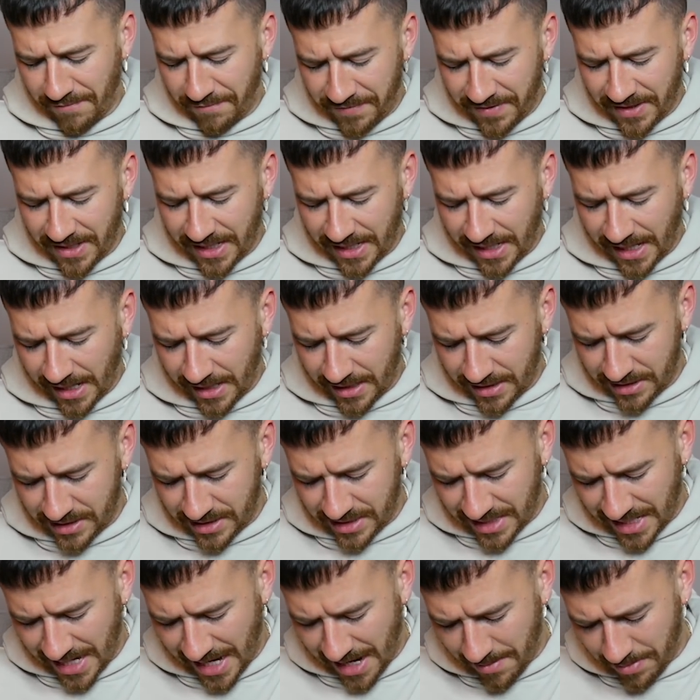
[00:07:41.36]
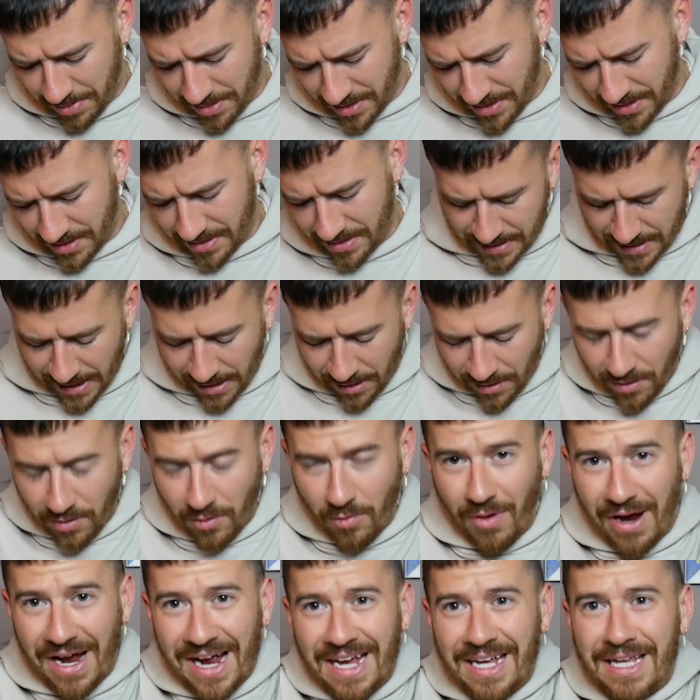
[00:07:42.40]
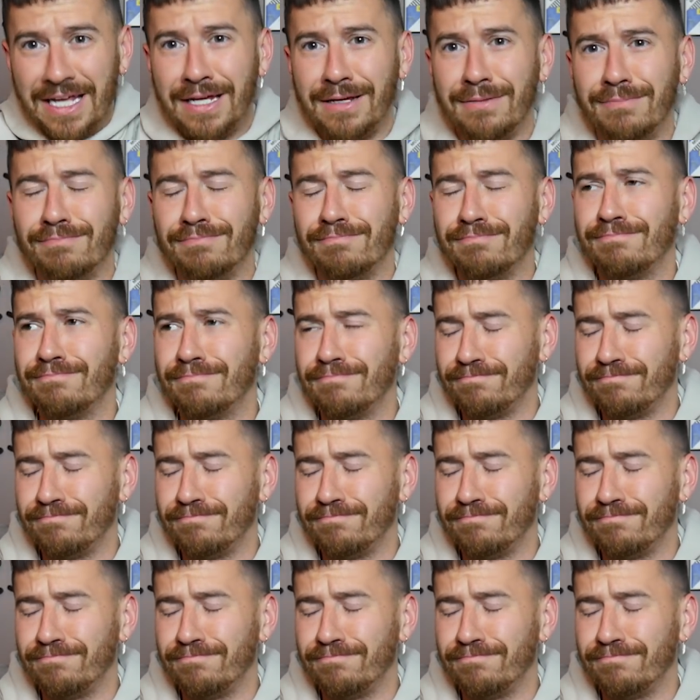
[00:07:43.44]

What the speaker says: I feel like I could snap it. I don't know why I keep...